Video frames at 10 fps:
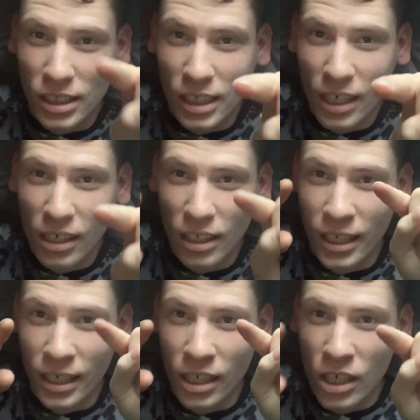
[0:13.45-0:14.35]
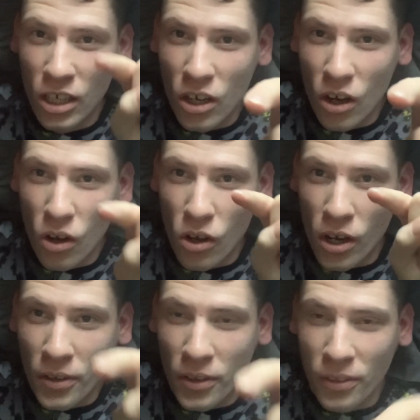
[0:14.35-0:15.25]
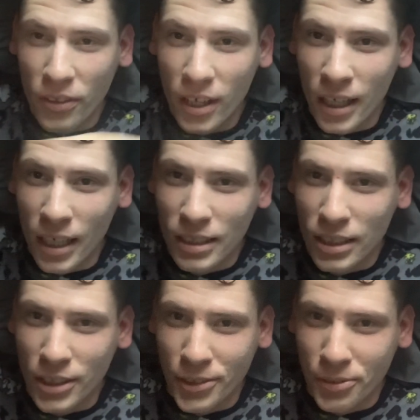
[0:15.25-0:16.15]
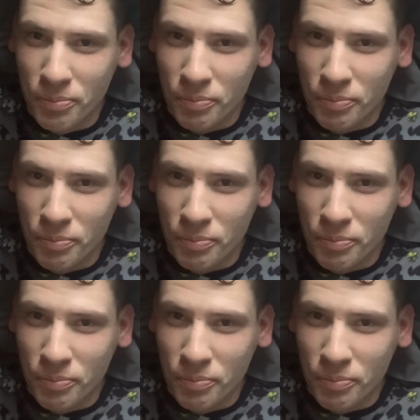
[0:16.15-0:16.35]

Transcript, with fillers: literally on the thing. It's a